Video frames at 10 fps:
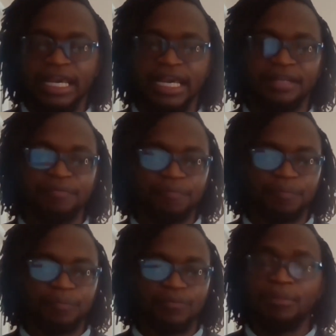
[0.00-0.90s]
And
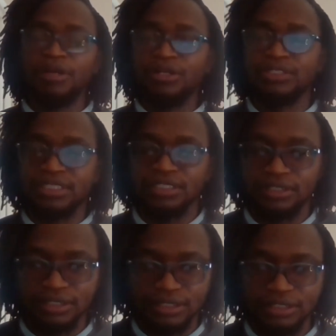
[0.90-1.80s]
I'm going to
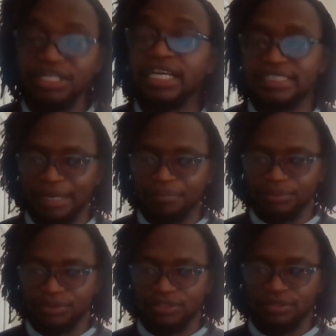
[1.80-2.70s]
use 3
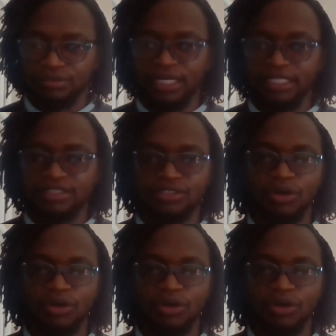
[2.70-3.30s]
examples, right?